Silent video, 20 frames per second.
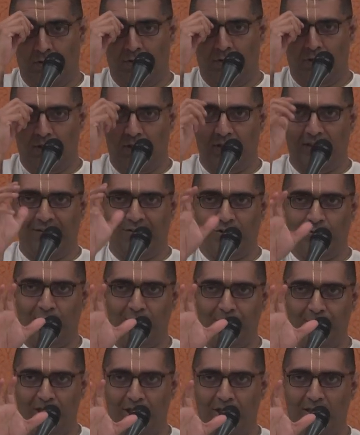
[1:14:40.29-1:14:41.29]
There was
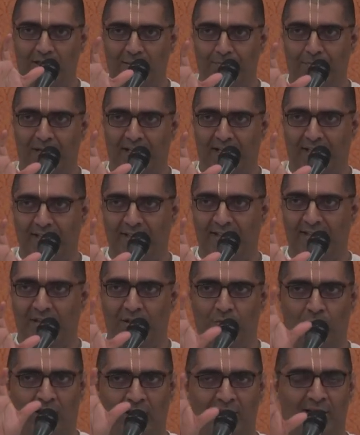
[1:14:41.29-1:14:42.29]
one particular place
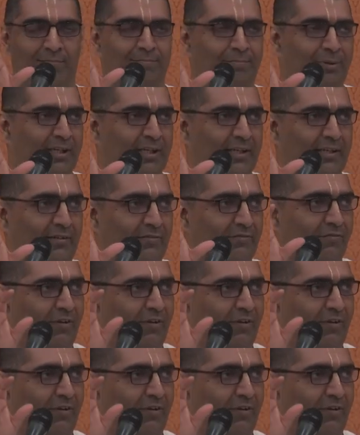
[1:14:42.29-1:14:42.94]
in one company